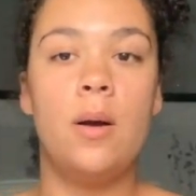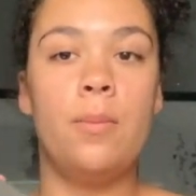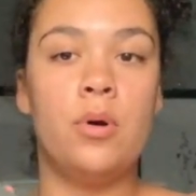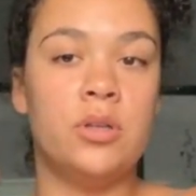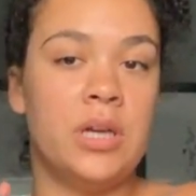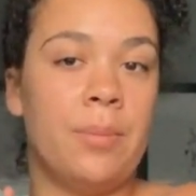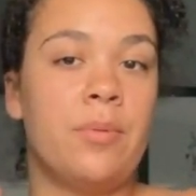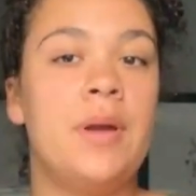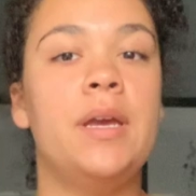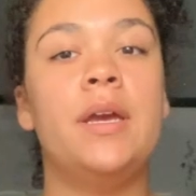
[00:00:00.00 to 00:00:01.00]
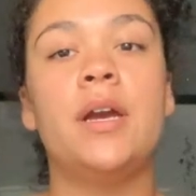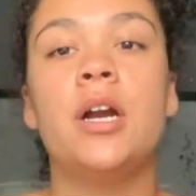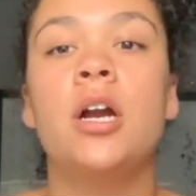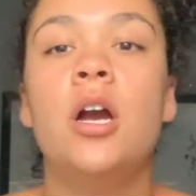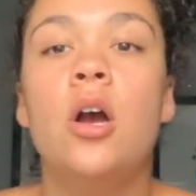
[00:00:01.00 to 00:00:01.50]
pulled up right
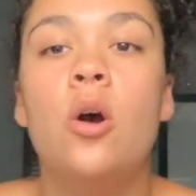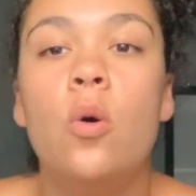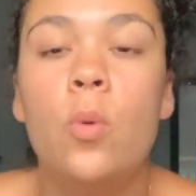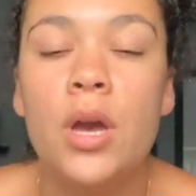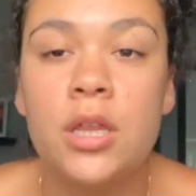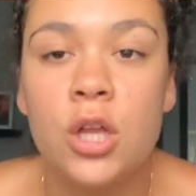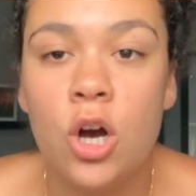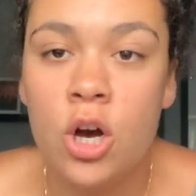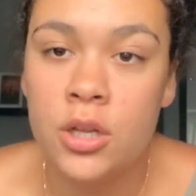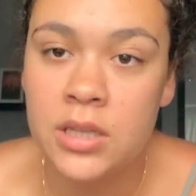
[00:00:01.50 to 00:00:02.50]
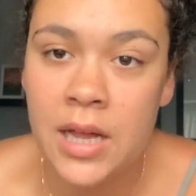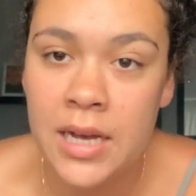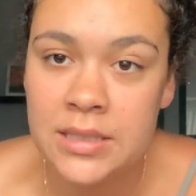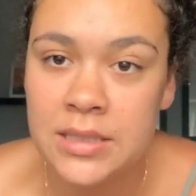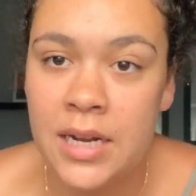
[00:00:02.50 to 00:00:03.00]
here with all the
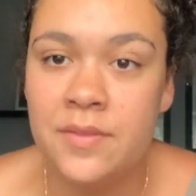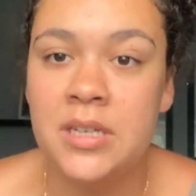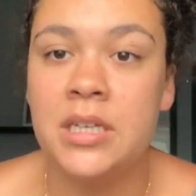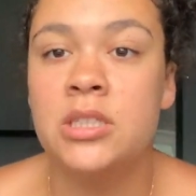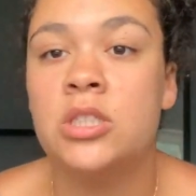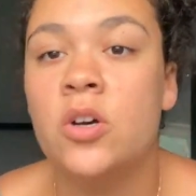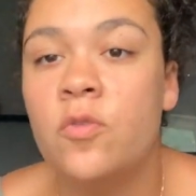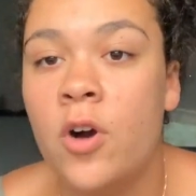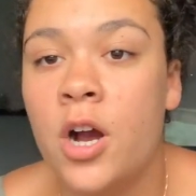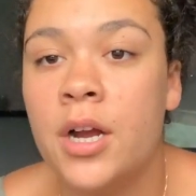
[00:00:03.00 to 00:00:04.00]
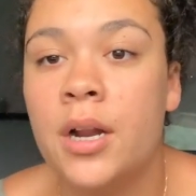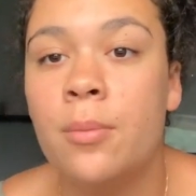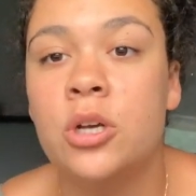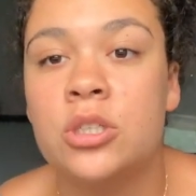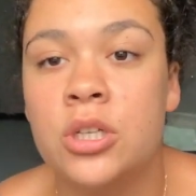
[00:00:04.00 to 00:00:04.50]
classes that I've taken so far, and I'm
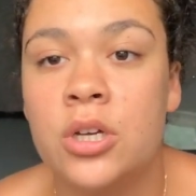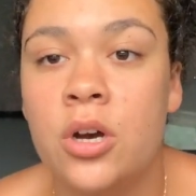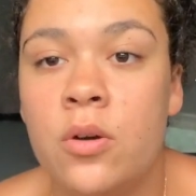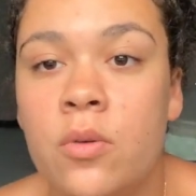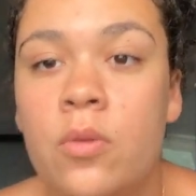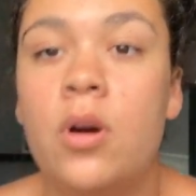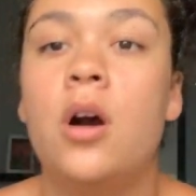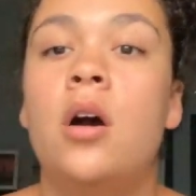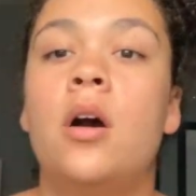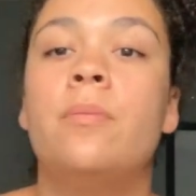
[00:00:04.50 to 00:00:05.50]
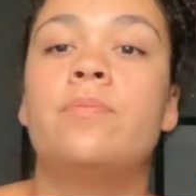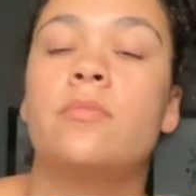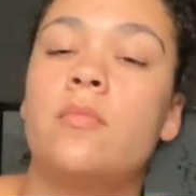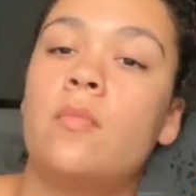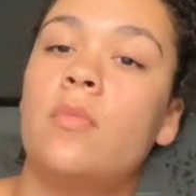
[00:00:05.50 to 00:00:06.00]
also going to go
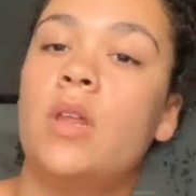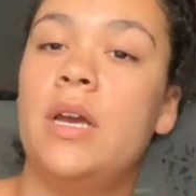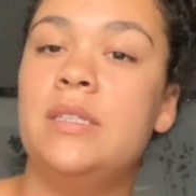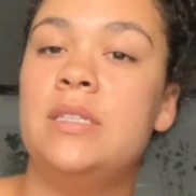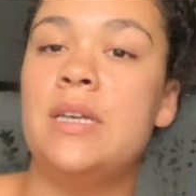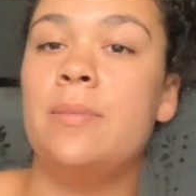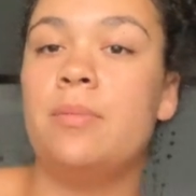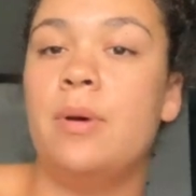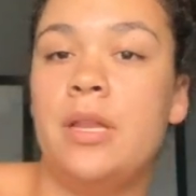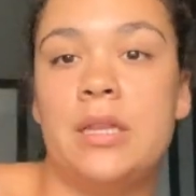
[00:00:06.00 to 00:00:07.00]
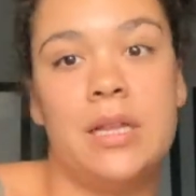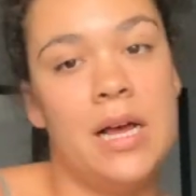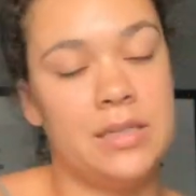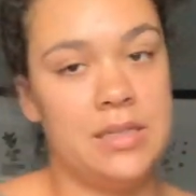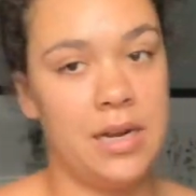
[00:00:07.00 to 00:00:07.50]
into depth about like the
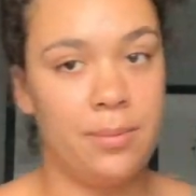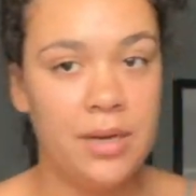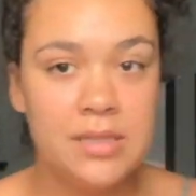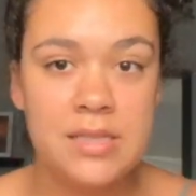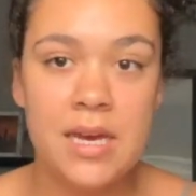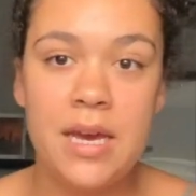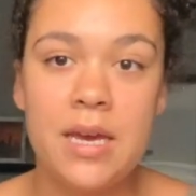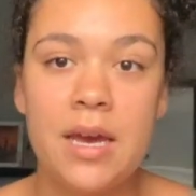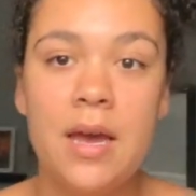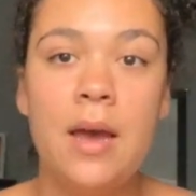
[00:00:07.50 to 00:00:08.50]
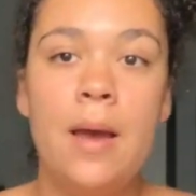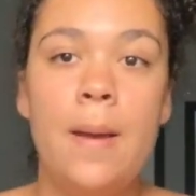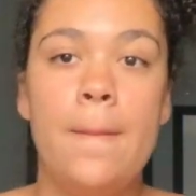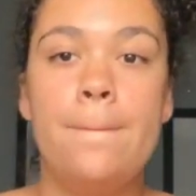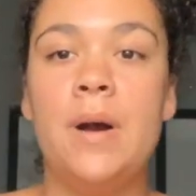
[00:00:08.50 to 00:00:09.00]
classes that I plan to take.
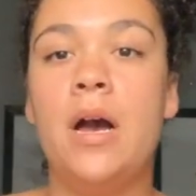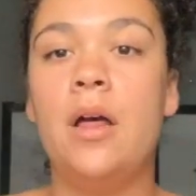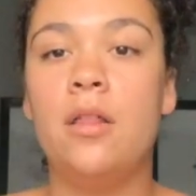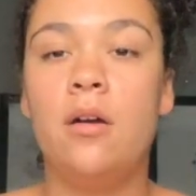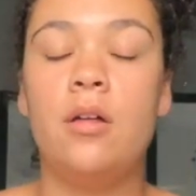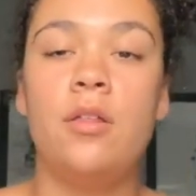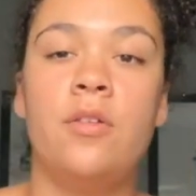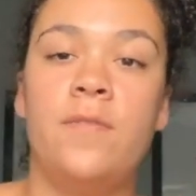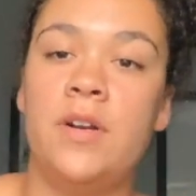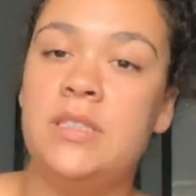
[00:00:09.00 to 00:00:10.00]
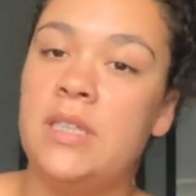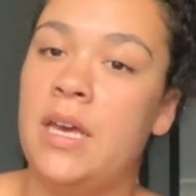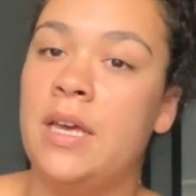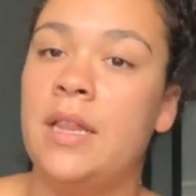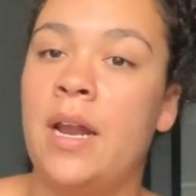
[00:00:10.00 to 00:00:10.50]
But the first
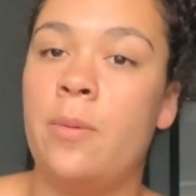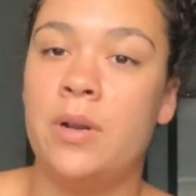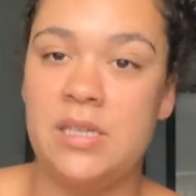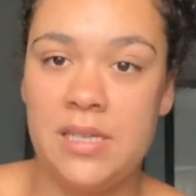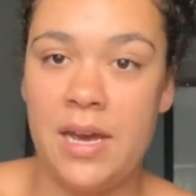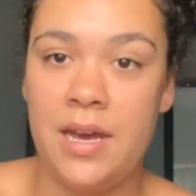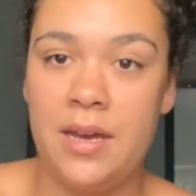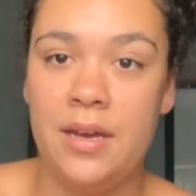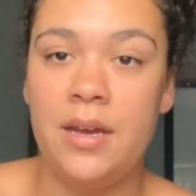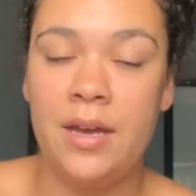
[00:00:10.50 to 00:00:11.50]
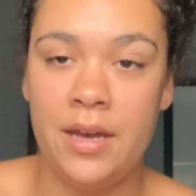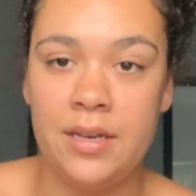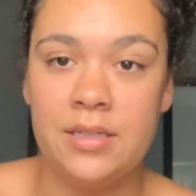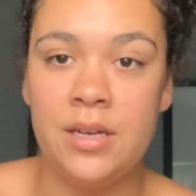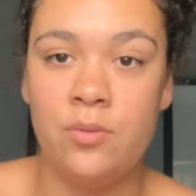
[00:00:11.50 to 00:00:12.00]
thing that I want to say
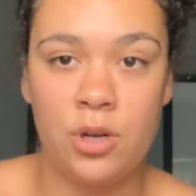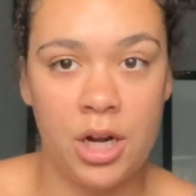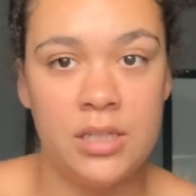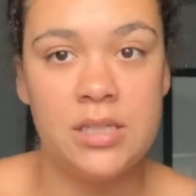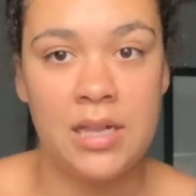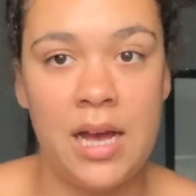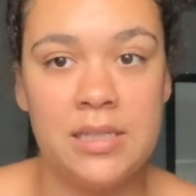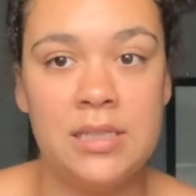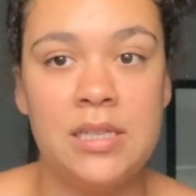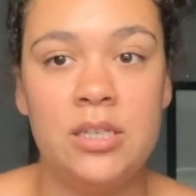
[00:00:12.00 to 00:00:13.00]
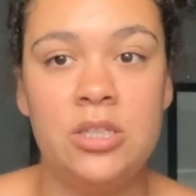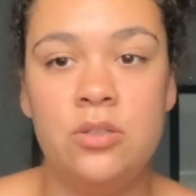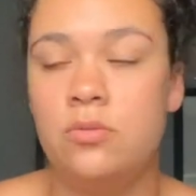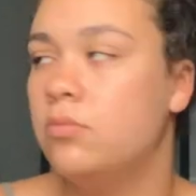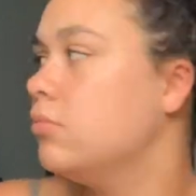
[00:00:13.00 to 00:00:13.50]
is in regards to classes that you...